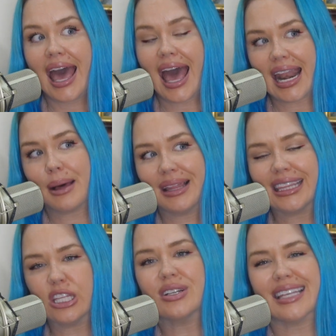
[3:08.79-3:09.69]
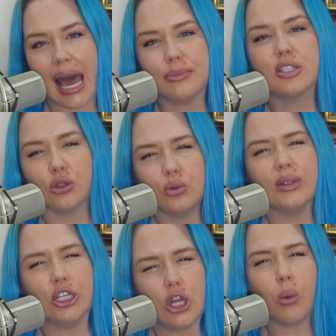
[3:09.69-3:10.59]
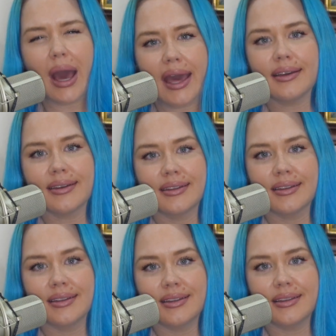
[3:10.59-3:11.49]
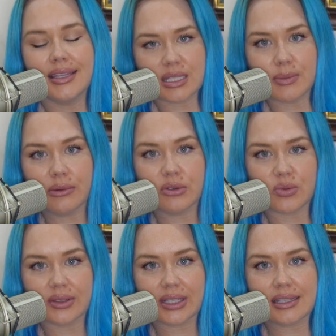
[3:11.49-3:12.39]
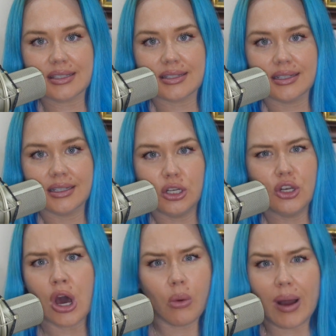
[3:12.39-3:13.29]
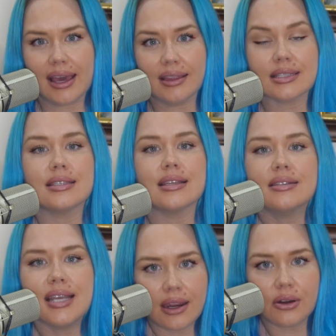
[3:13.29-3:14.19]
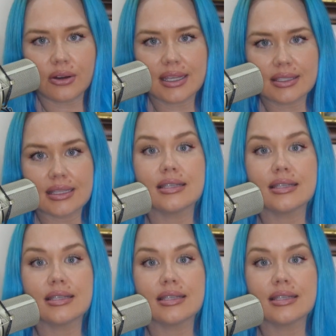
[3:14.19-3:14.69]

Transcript: And I'm like, there is absolutely no way this man was released. No way. This is a terrorist.